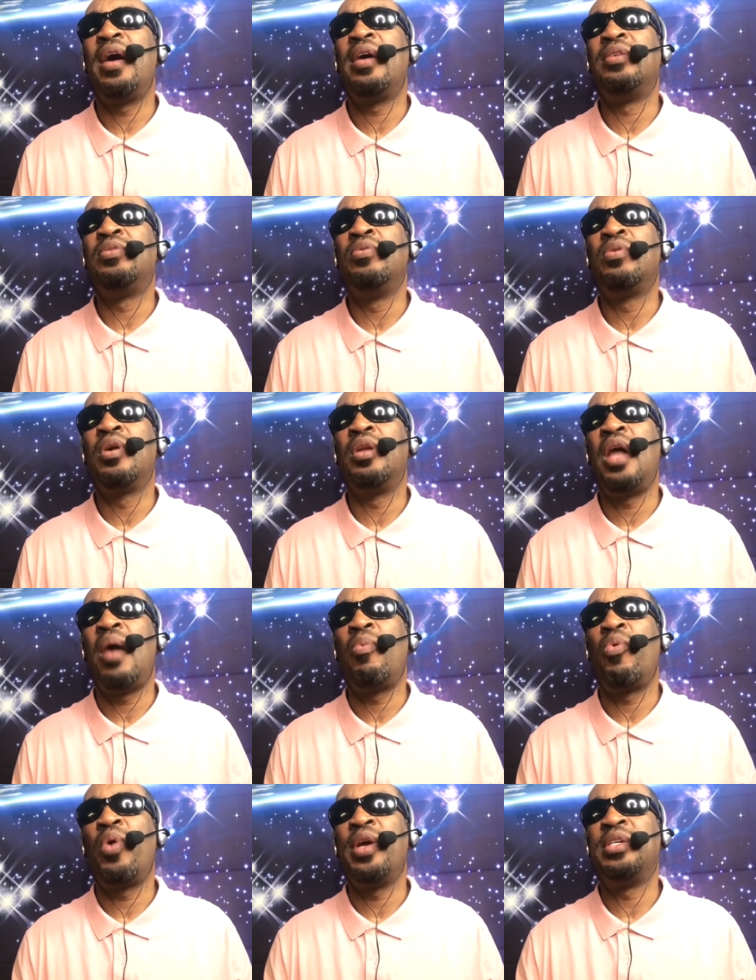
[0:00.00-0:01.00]
YouTube
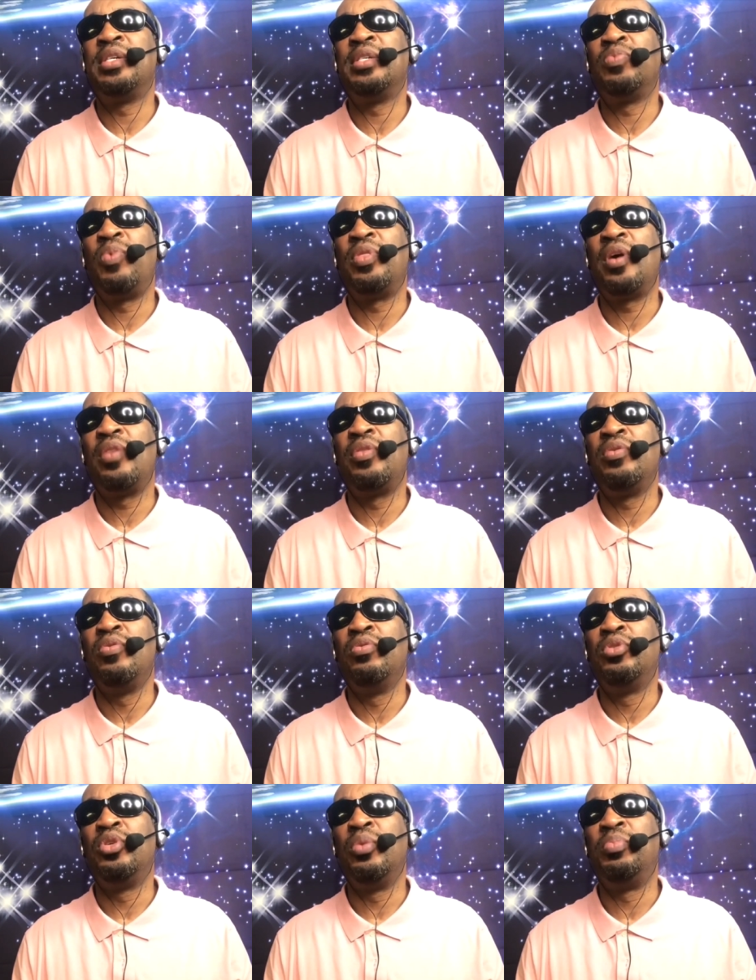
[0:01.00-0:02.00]
channels which are
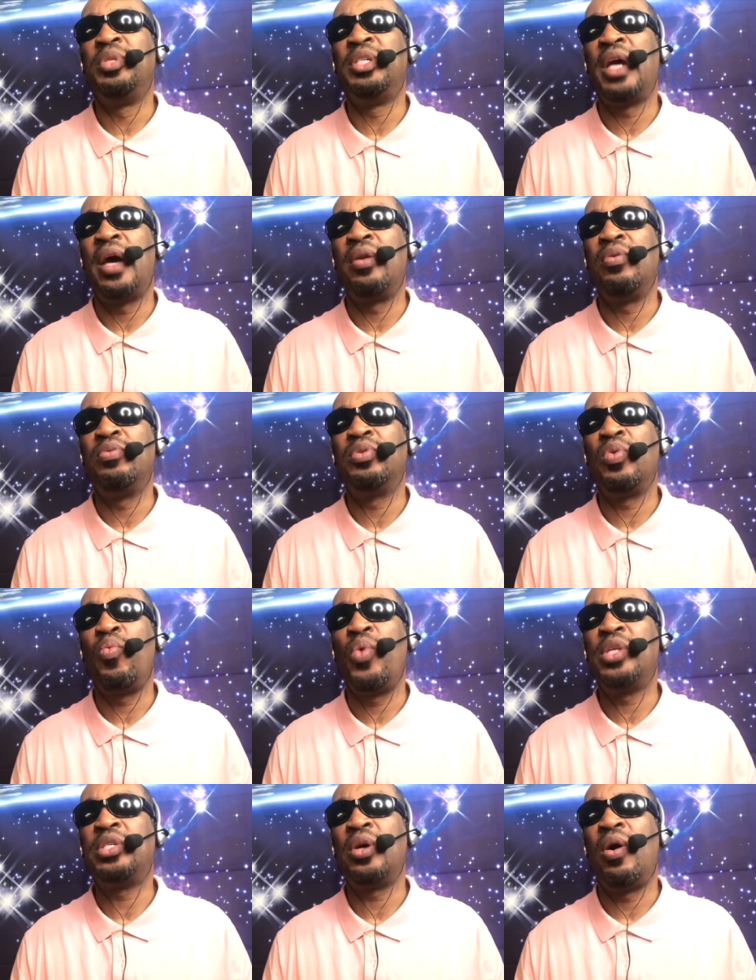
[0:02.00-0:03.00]
on the same
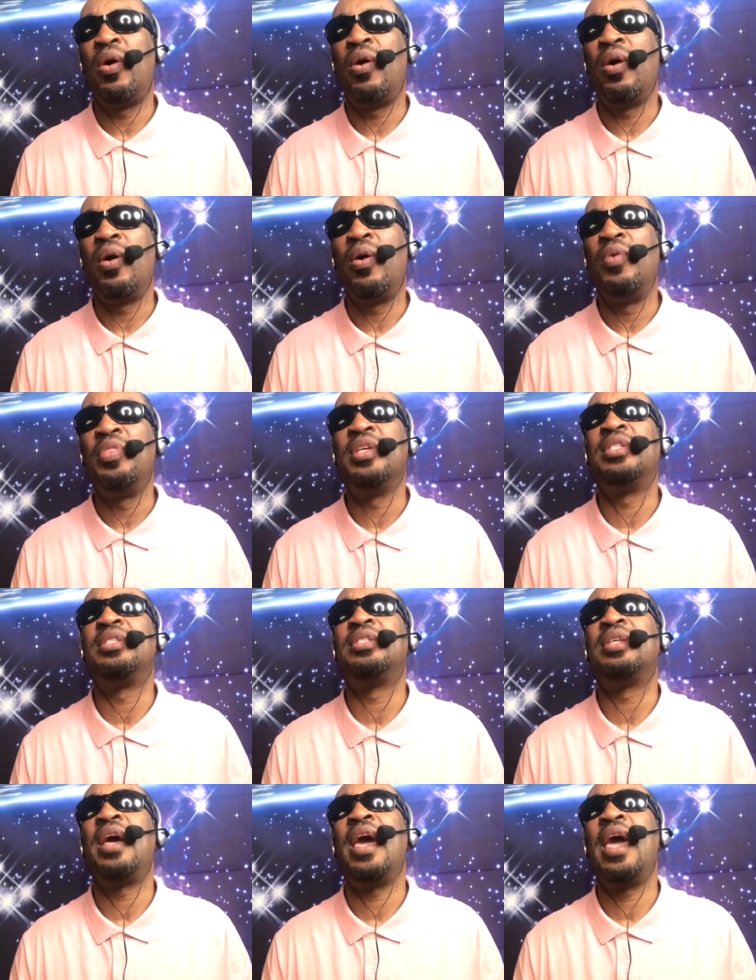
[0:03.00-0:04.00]
vibe as mine,
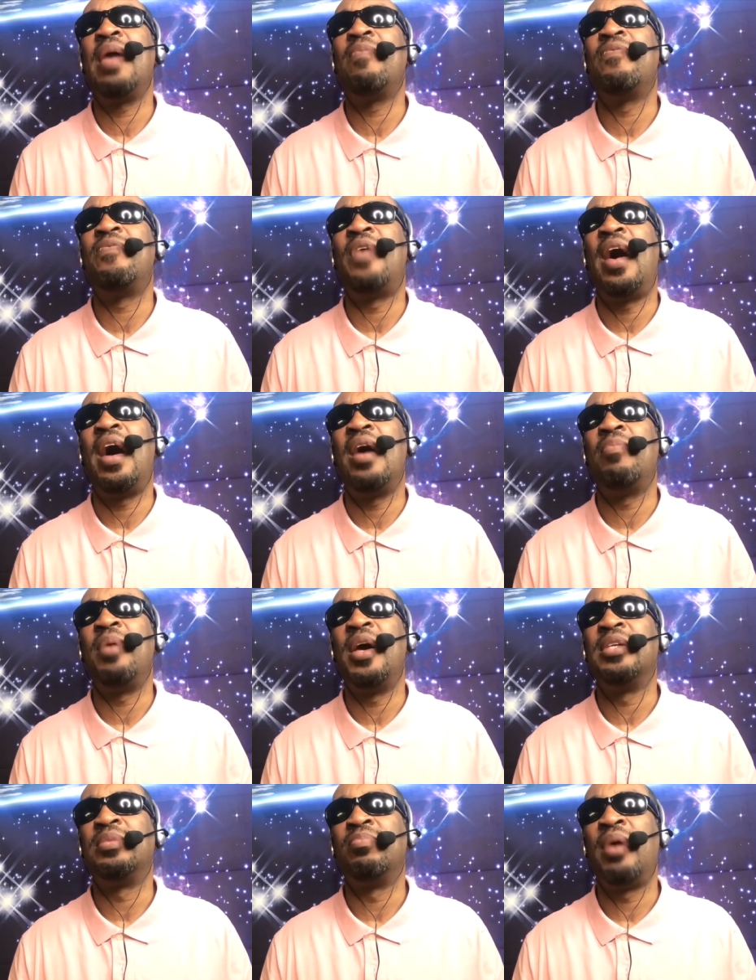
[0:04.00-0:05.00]
and
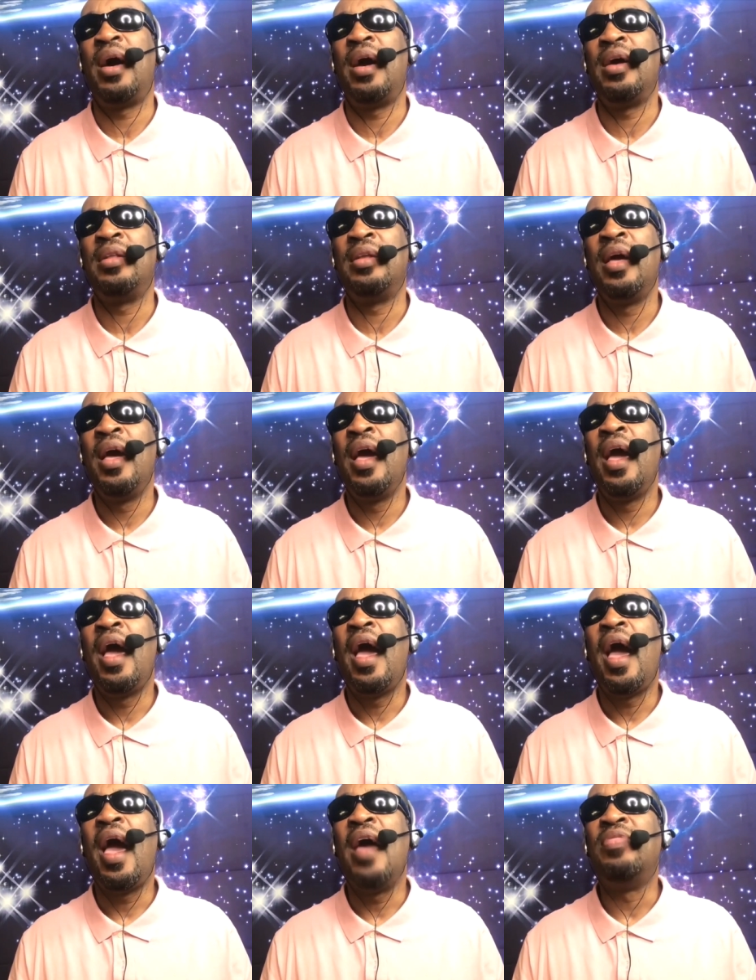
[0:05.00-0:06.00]
this channel,
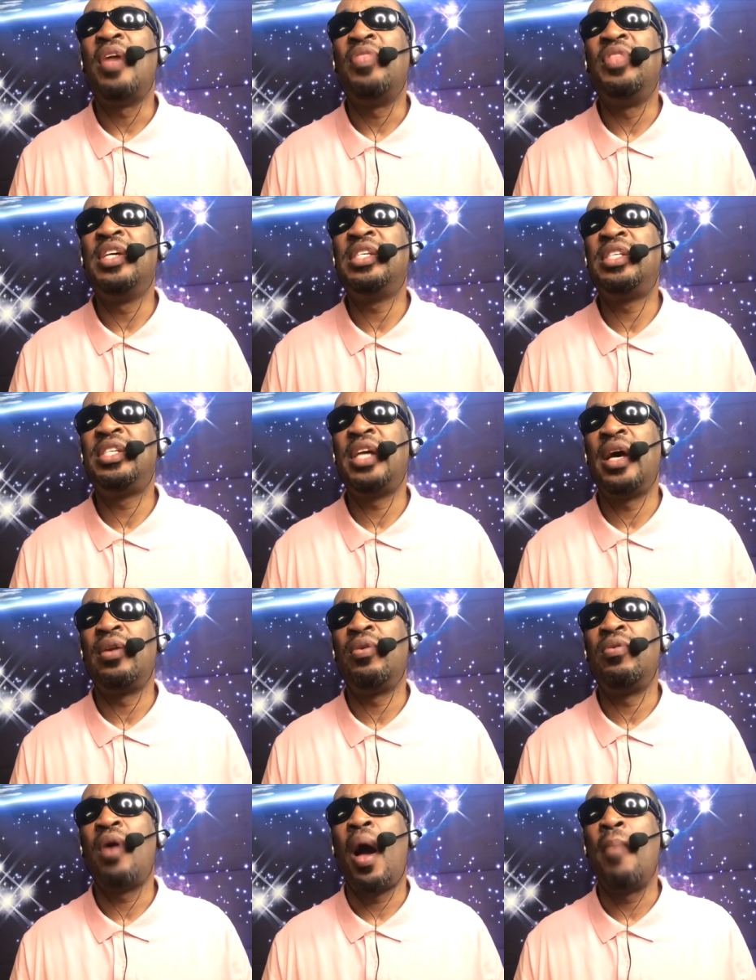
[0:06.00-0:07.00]
Being Kinyata,
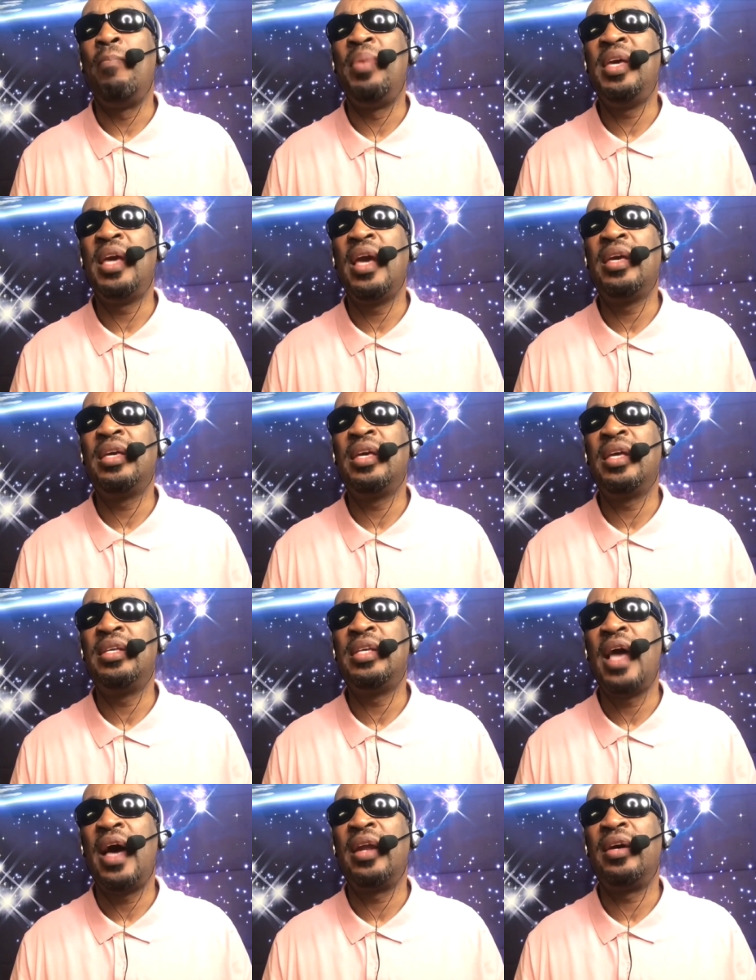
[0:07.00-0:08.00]
is no
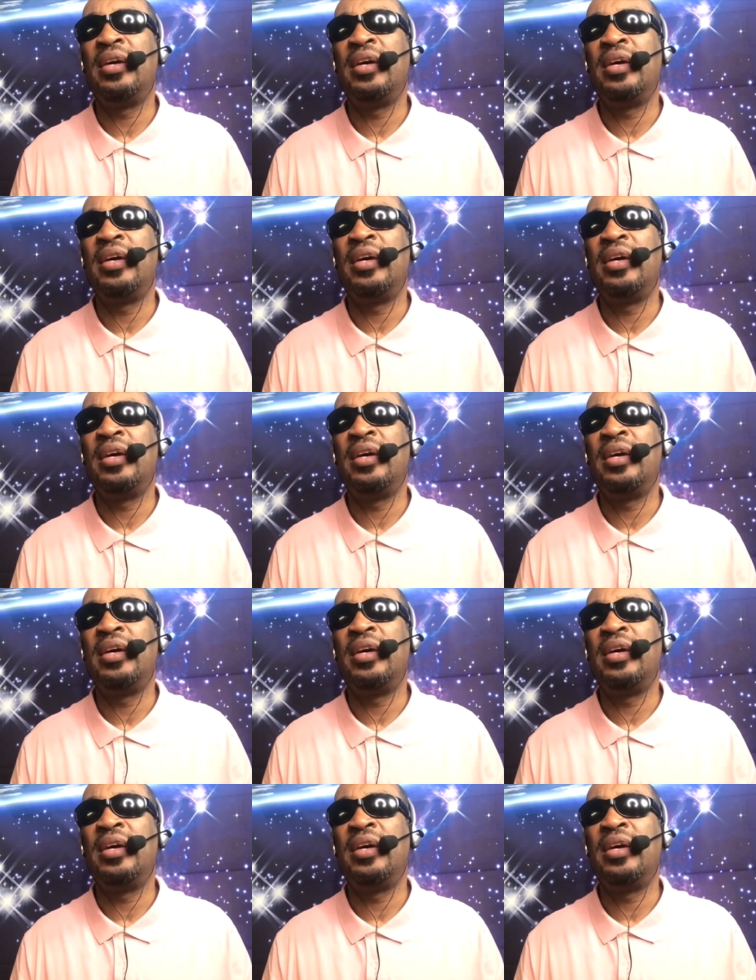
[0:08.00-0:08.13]
exception.